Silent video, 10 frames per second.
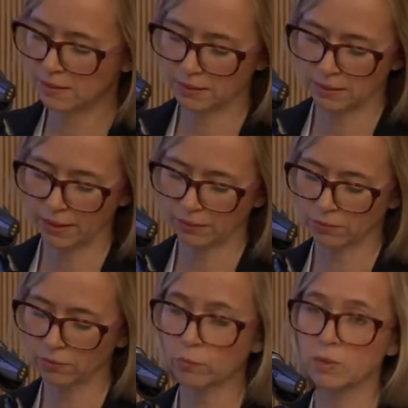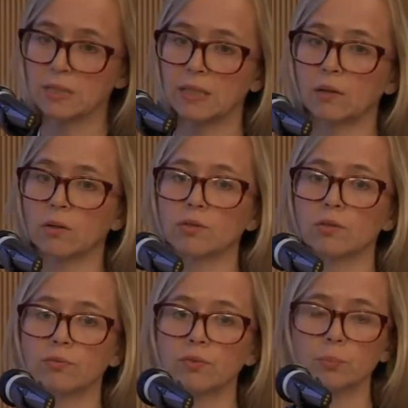indicator was
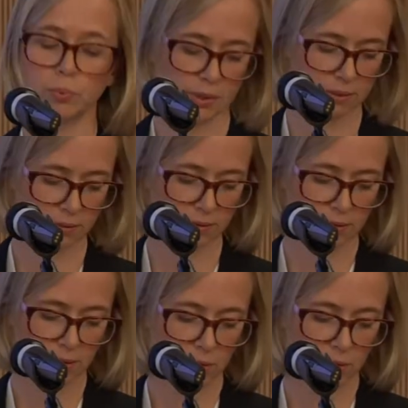ecological footprint,